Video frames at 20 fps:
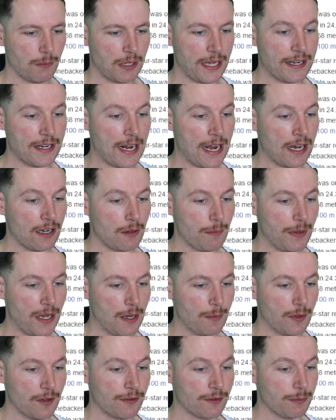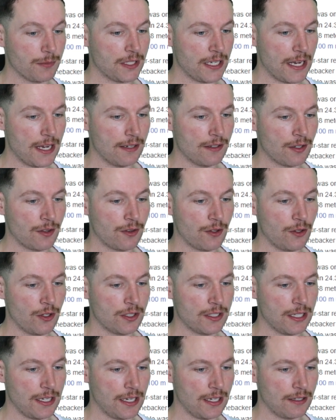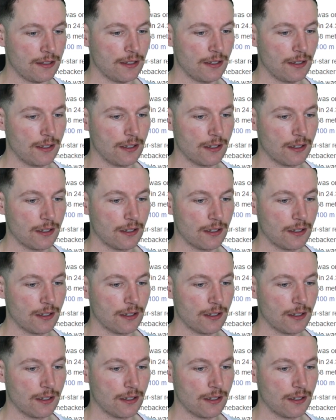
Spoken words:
Played at Alabama from 10 to 13.